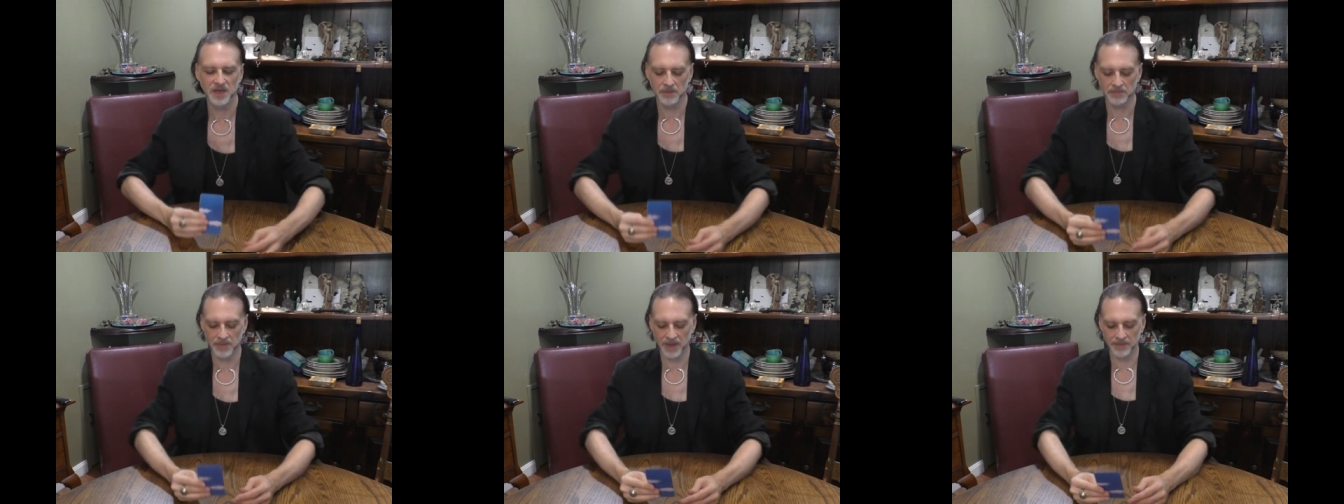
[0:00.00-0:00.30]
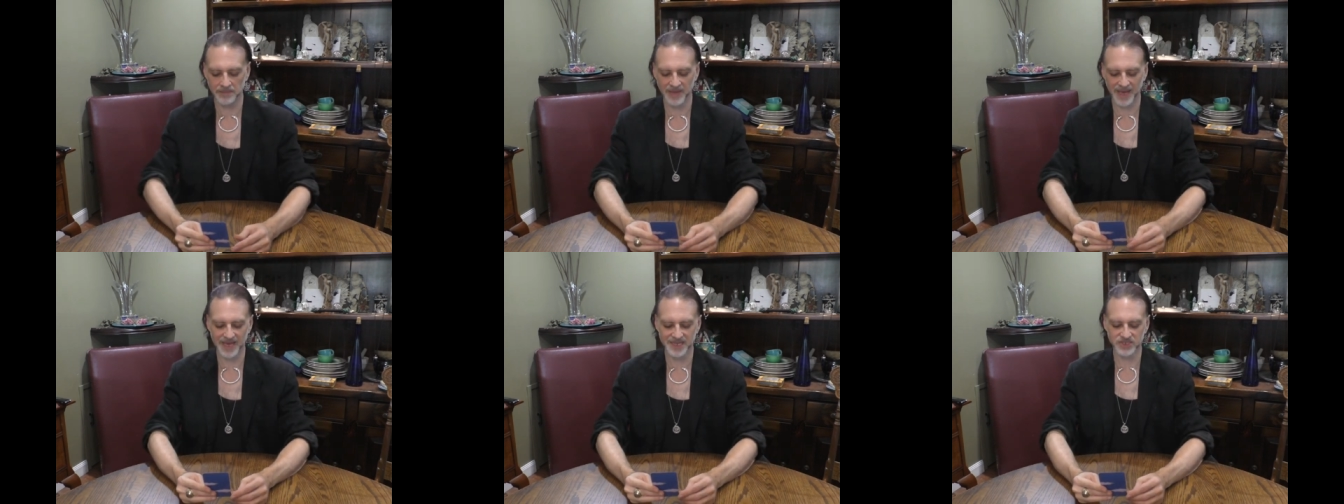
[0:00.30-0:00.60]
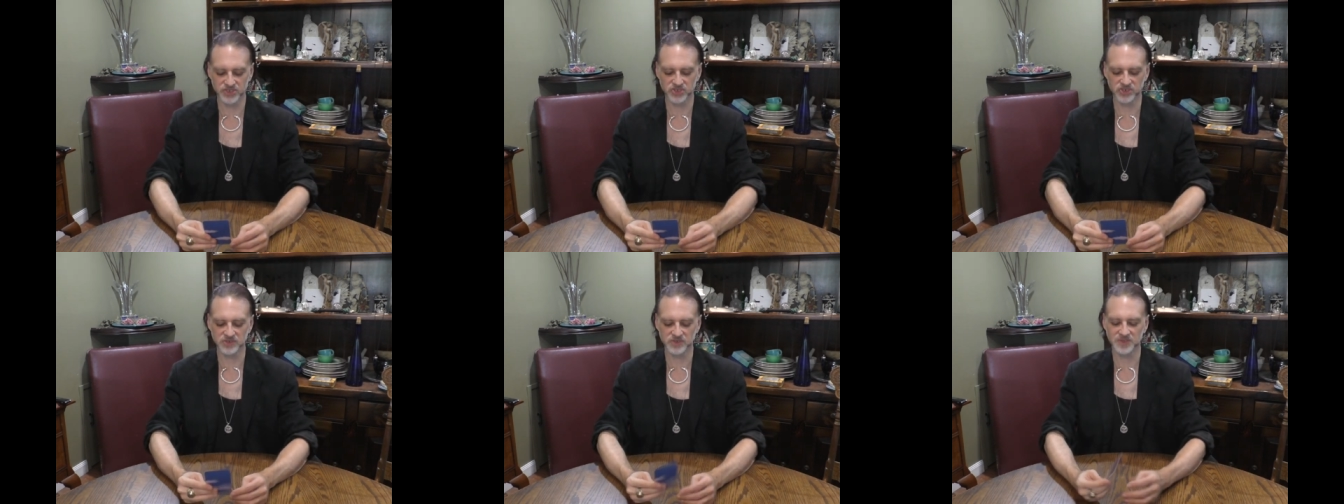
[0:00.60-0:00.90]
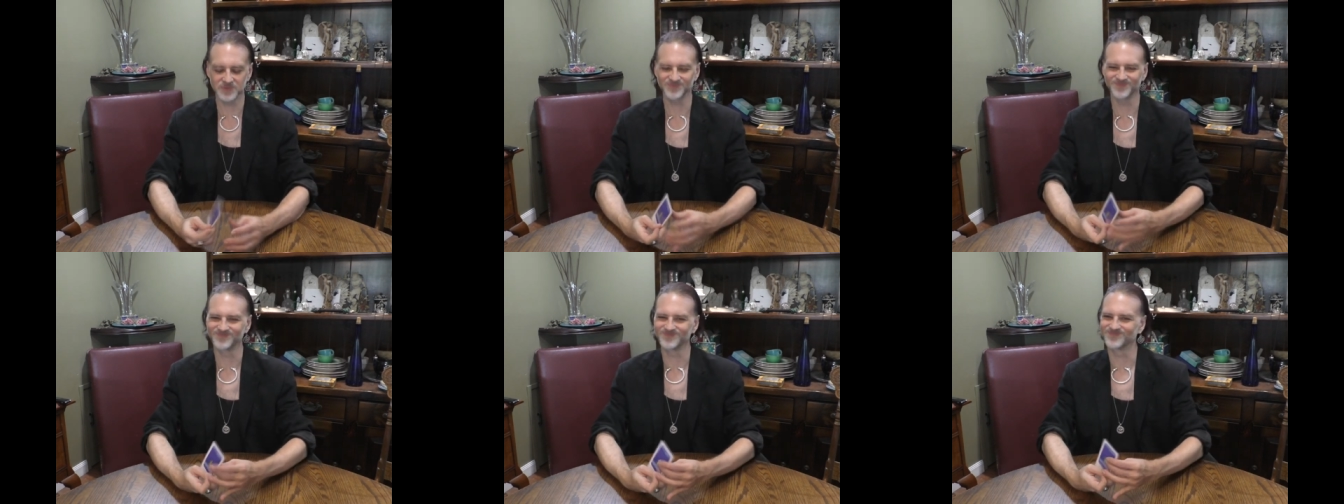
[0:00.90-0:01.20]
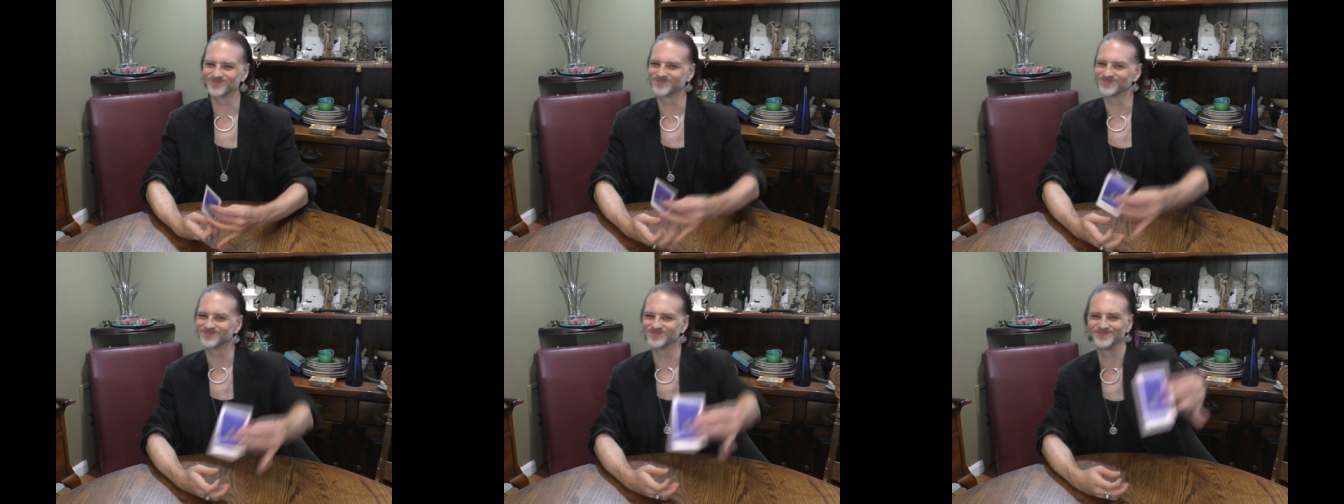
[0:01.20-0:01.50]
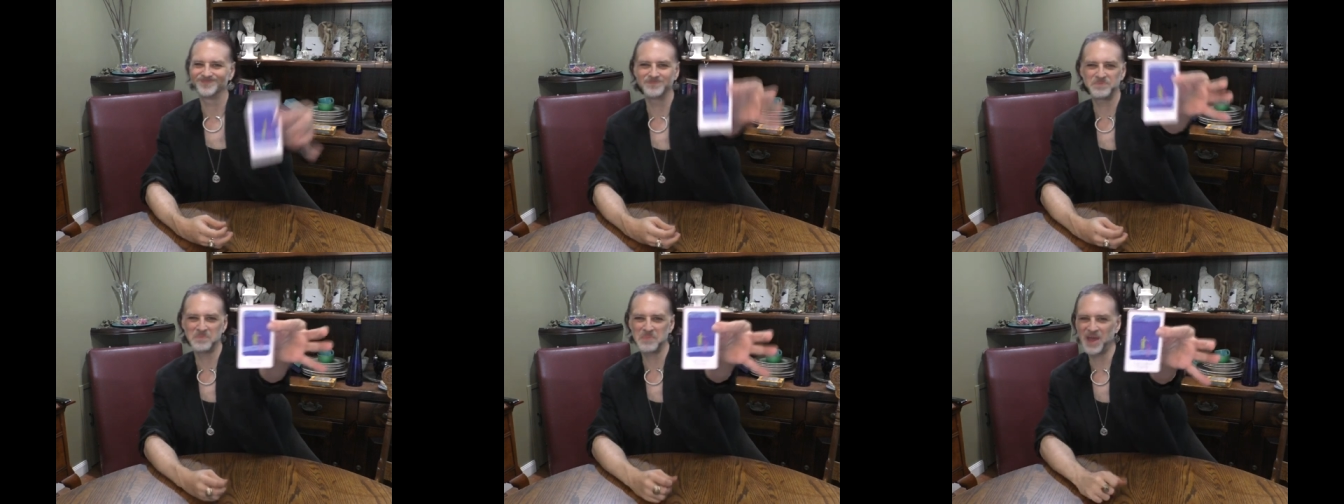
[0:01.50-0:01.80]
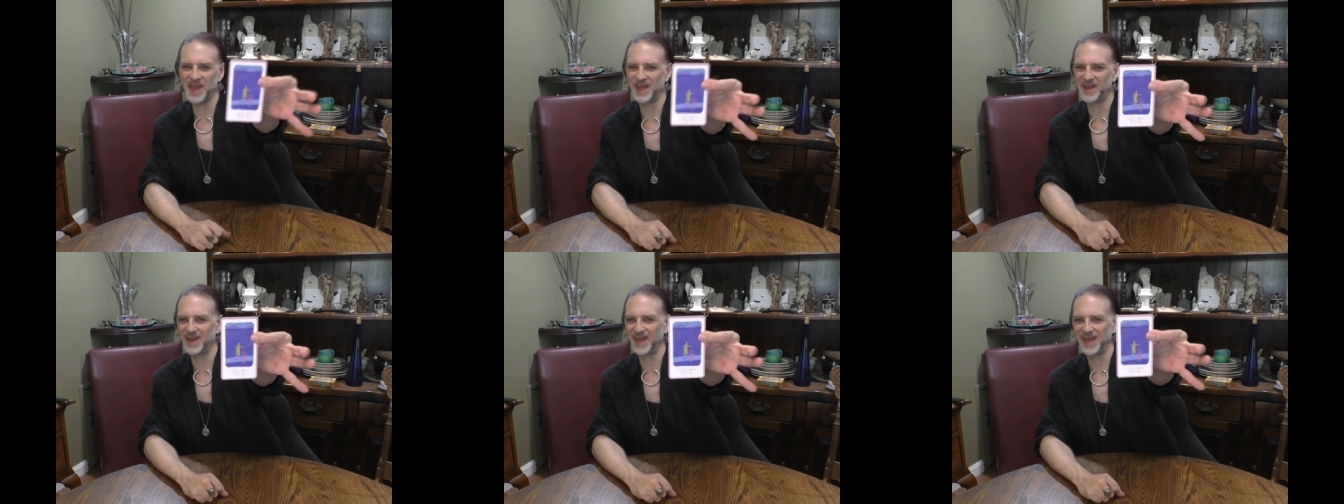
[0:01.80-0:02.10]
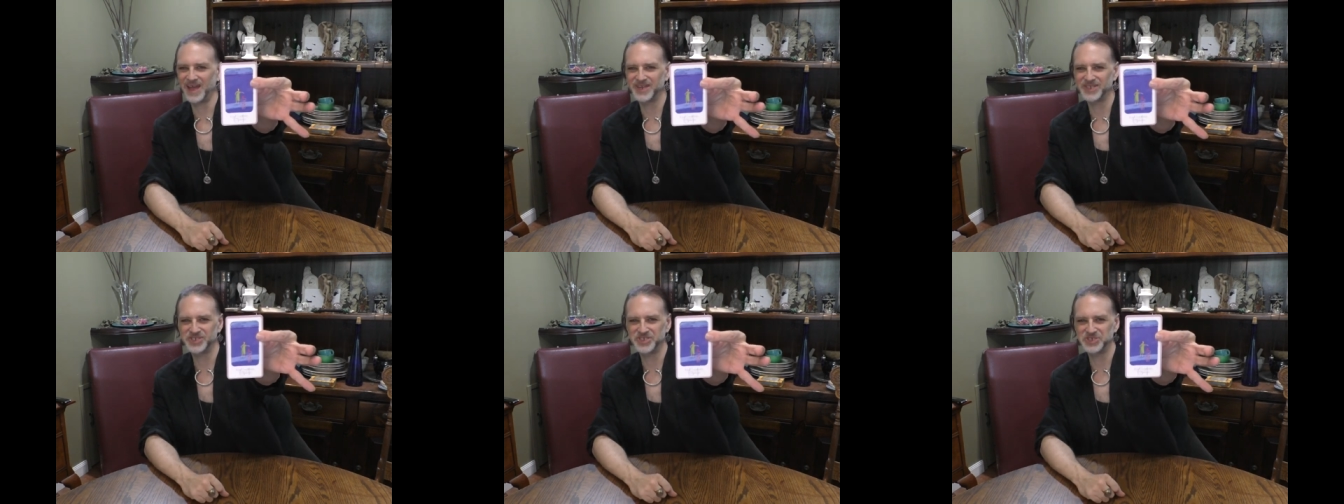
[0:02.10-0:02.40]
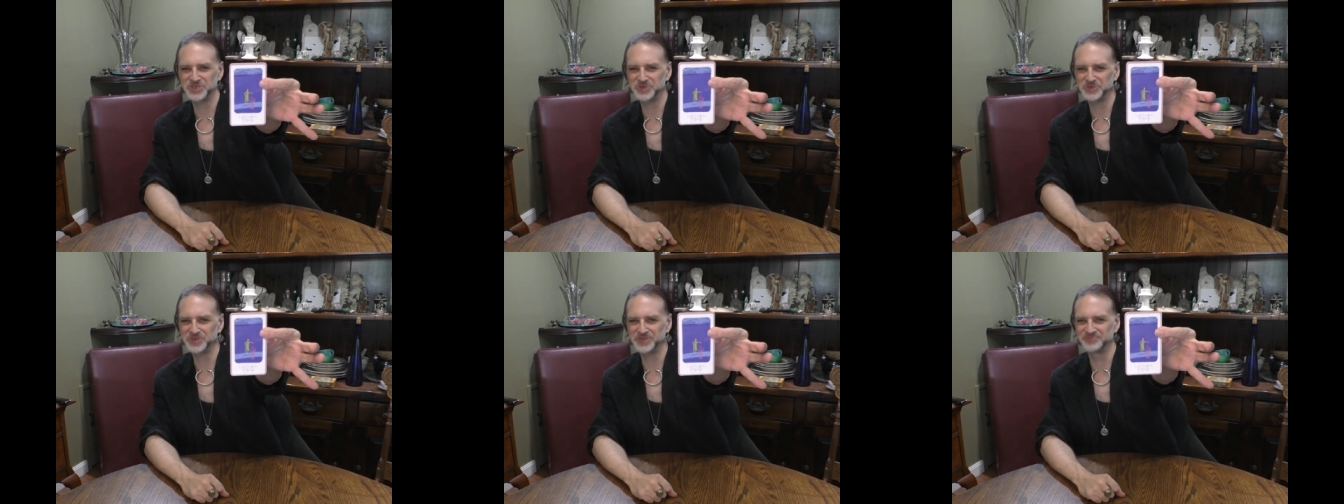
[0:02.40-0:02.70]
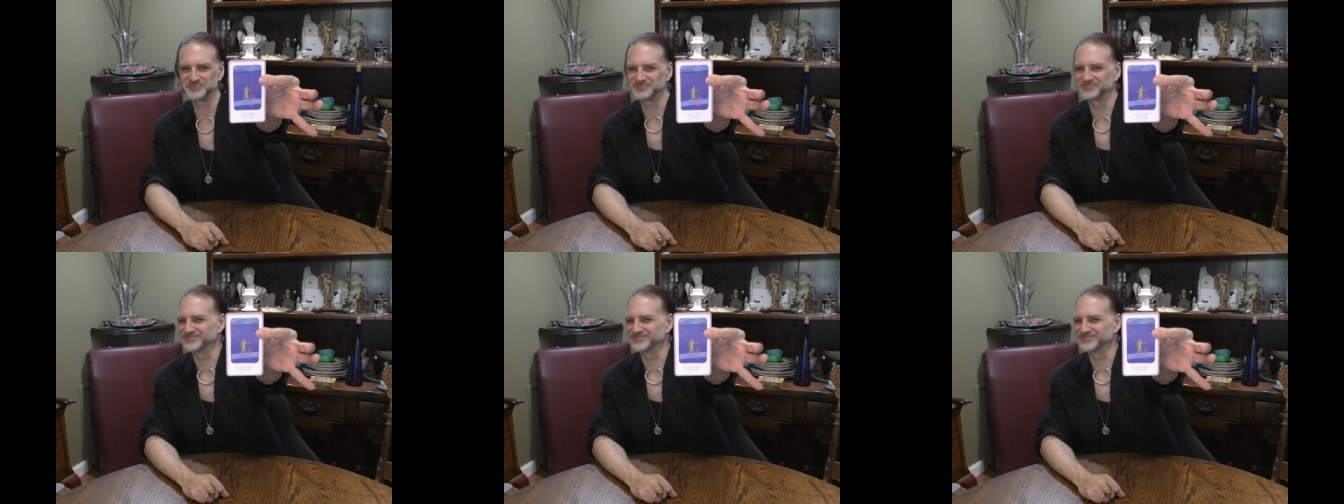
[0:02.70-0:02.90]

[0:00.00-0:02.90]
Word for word: My masters. Bad attitude.